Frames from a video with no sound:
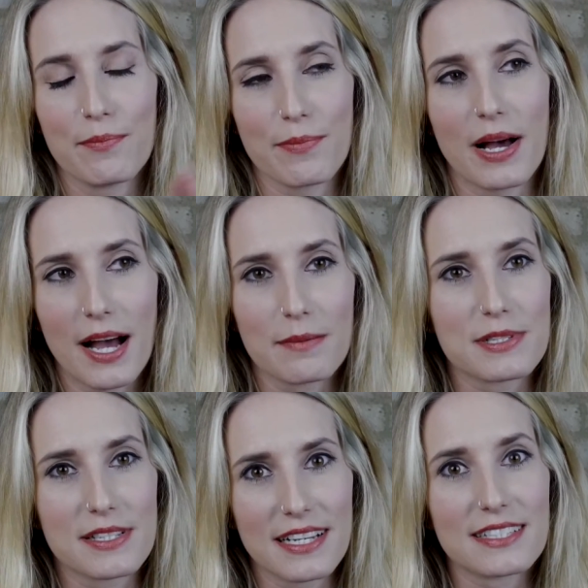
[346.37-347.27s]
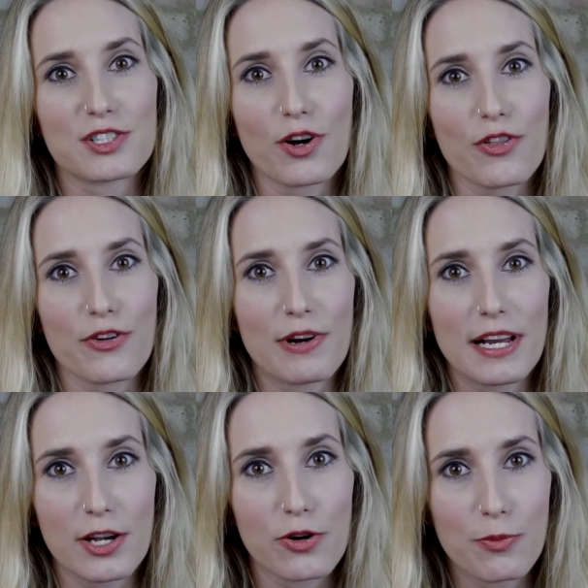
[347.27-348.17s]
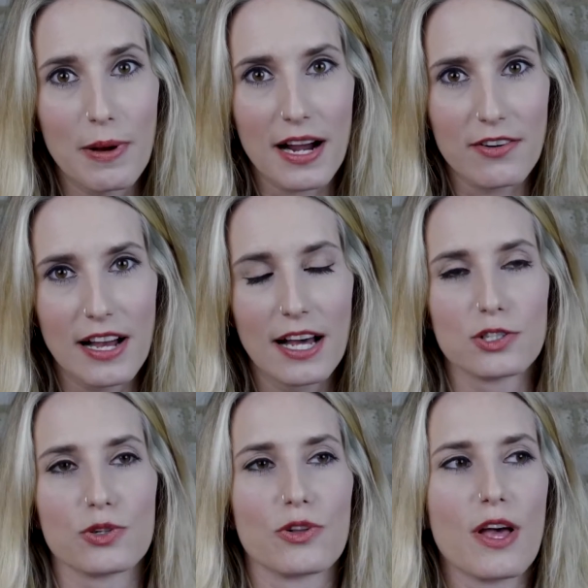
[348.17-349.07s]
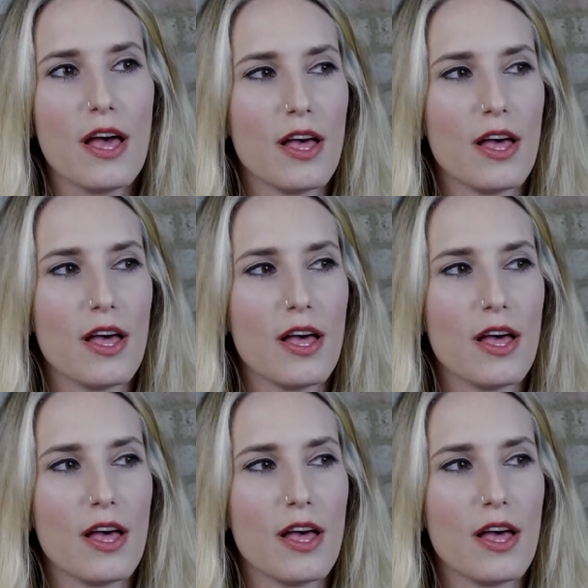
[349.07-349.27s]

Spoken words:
Perhaps it's got the really cool background, or,